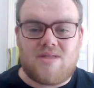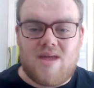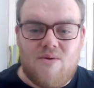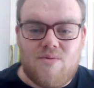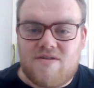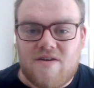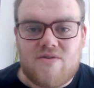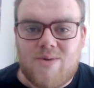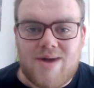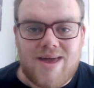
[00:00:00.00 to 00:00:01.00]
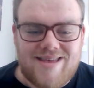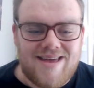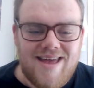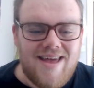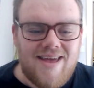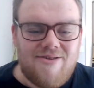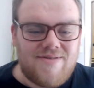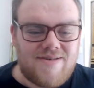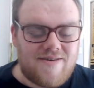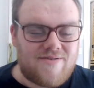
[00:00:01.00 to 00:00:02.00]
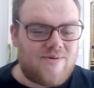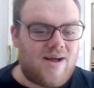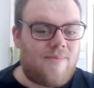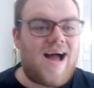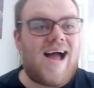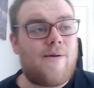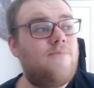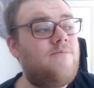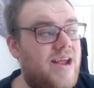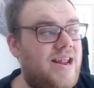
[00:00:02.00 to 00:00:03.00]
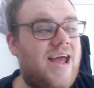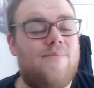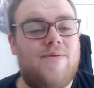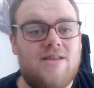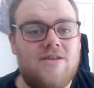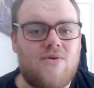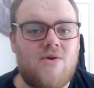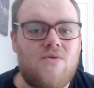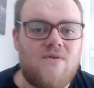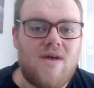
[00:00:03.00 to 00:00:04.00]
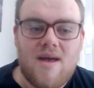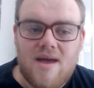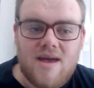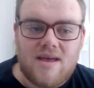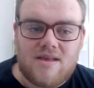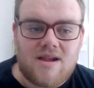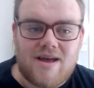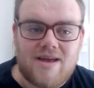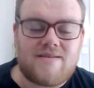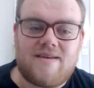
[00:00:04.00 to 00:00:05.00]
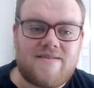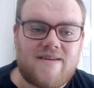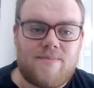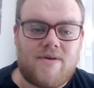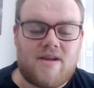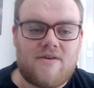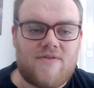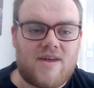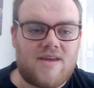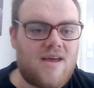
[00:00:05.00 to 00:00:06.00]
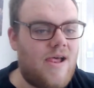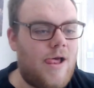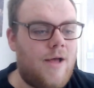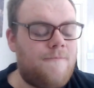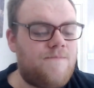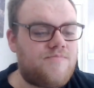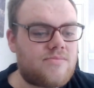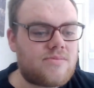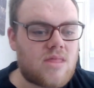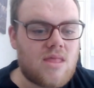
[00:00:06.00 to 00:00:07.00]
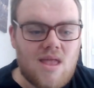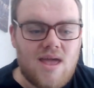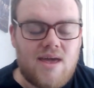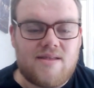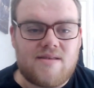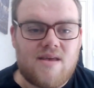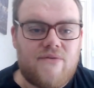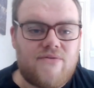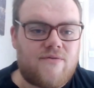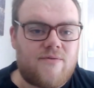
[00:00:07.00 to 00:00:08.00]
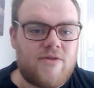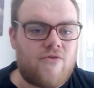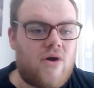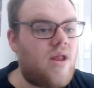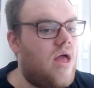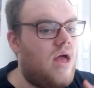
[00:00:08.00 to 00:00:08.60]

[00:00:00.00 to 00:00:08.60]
It was just weird. It was just weird. I'm really happy that Truth is United States champion. I think he deserves it from his run.